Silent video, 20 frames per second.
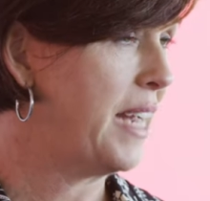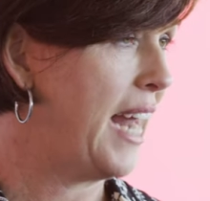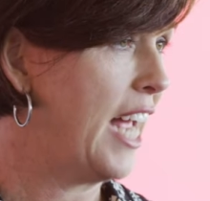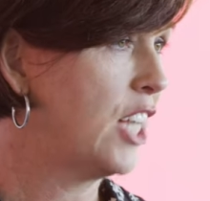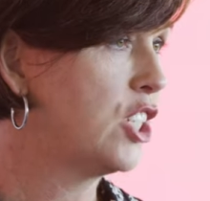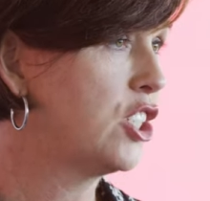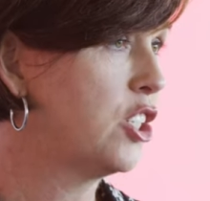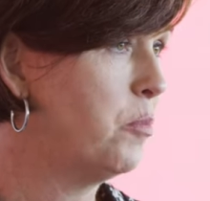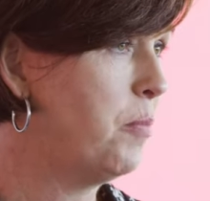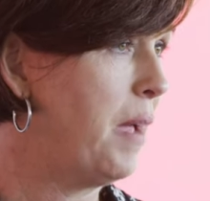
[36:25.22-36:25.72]

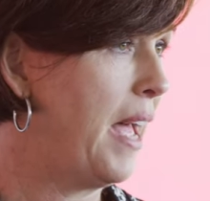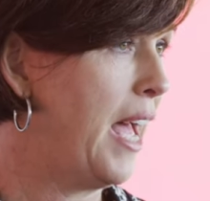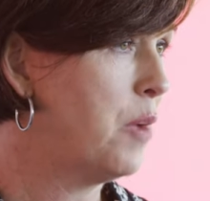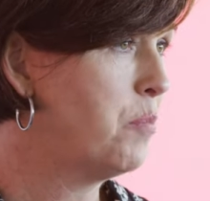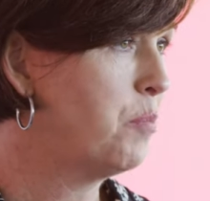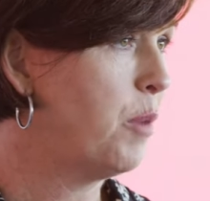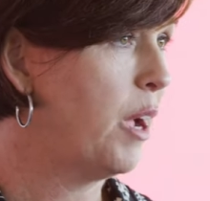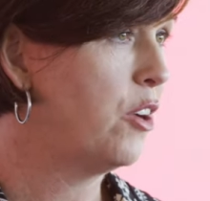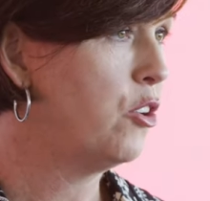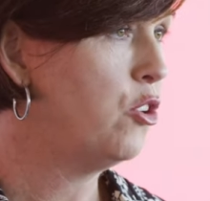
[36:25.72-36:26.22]
national
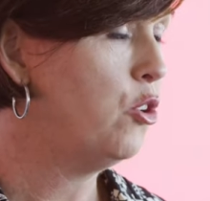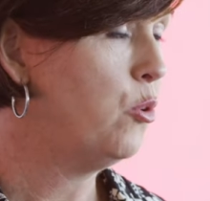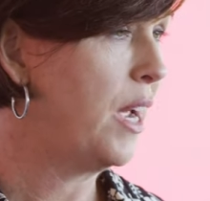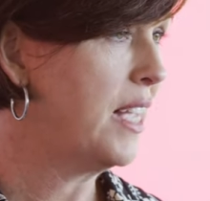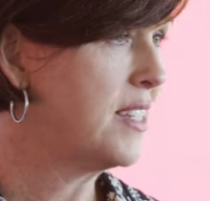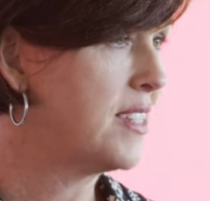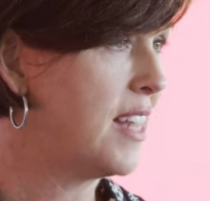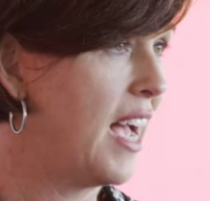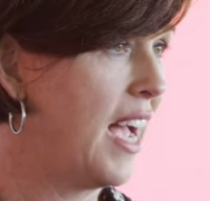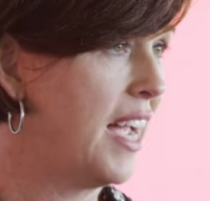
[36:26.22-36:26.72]
map on who
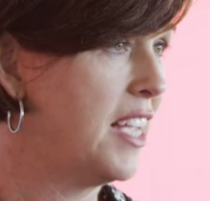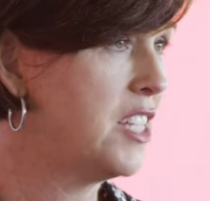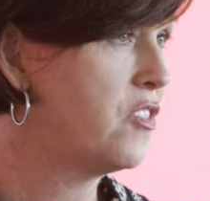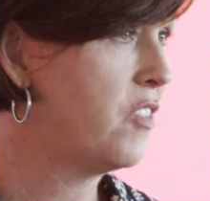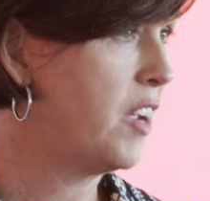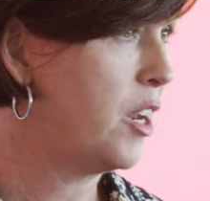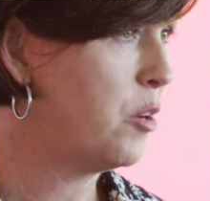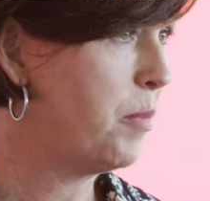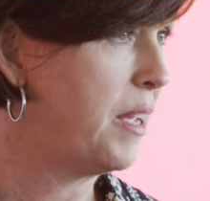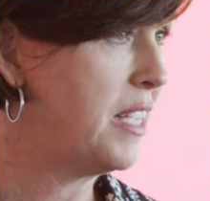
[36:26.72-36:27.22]
has the highest
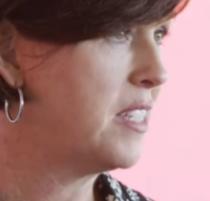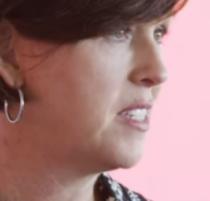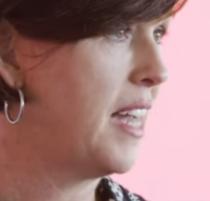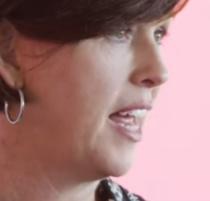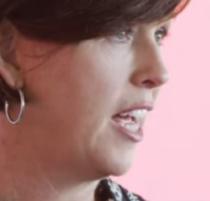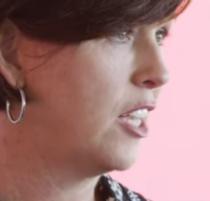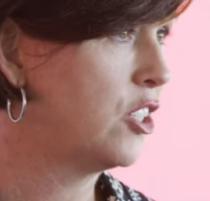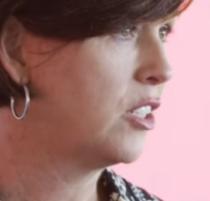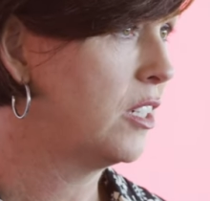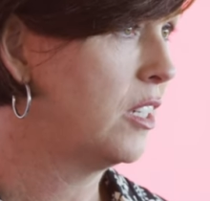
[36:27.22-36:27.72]
fan base
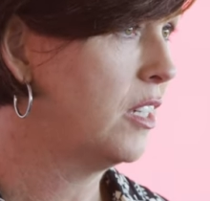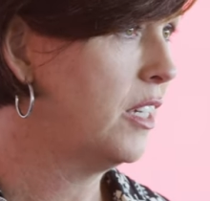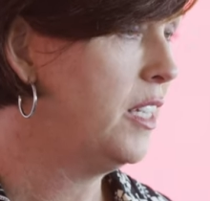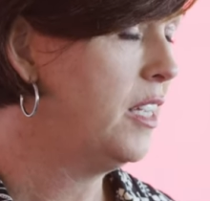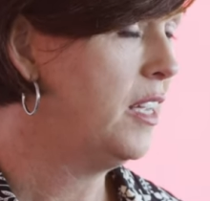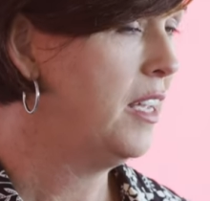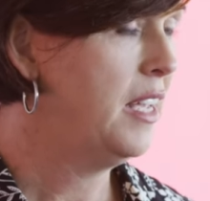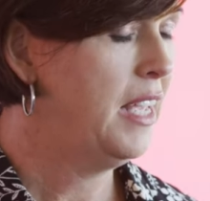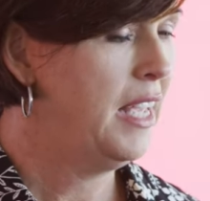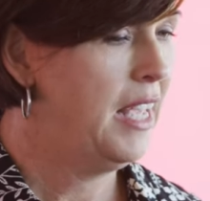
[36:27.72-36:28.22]

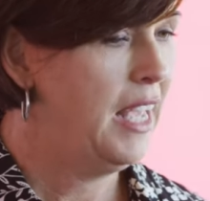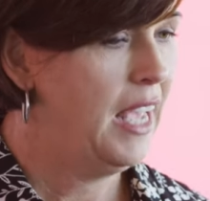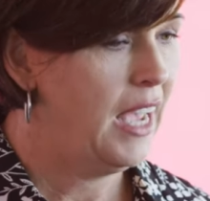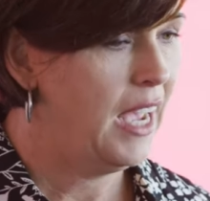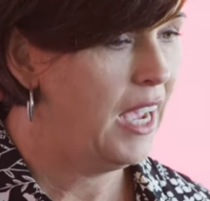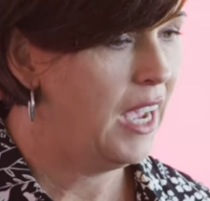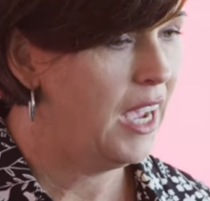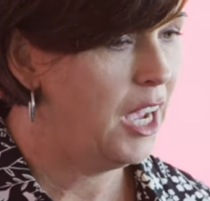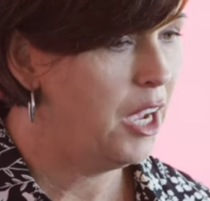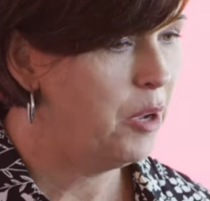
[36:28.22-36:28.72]
nationally.
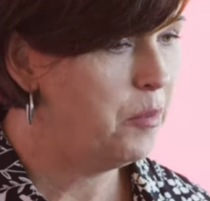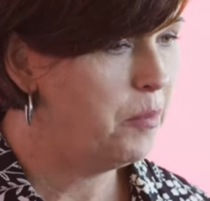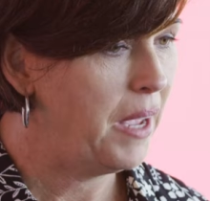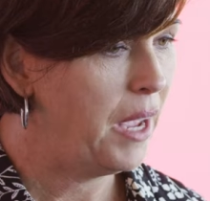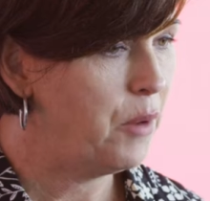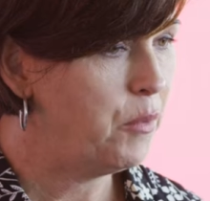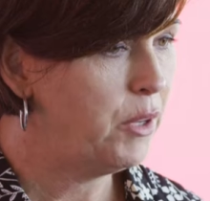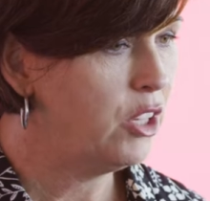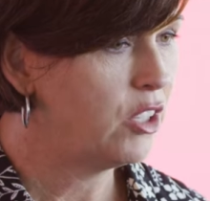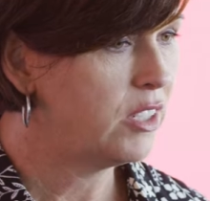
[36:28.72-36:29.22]
Um,
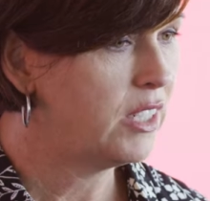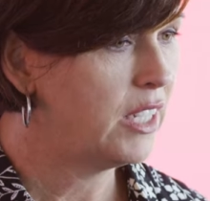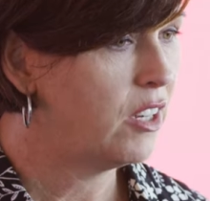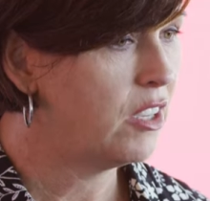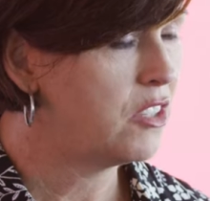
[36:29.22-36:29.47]
and we looked at